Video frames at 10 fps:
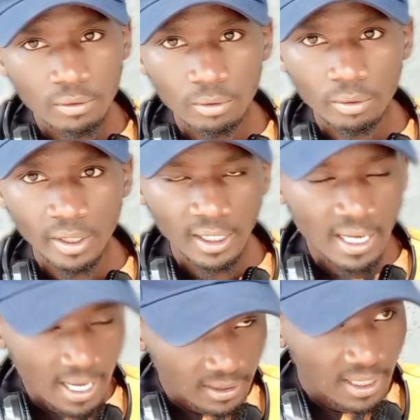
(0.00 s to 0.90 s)
to
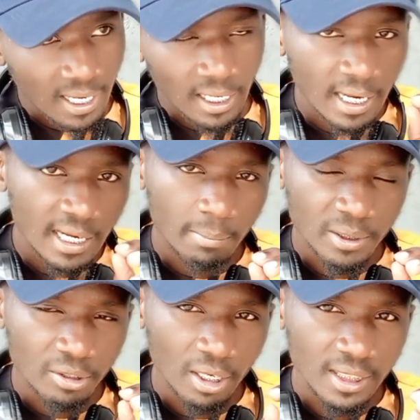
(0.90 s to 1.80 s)
relax, learn a
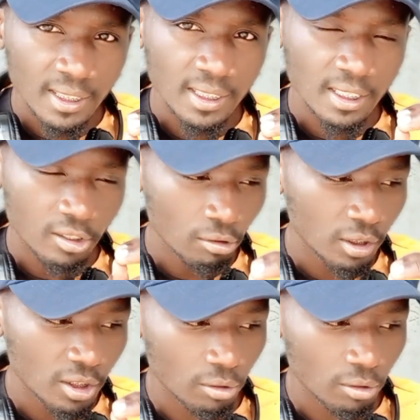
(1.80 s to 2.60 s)
particular technique slowly,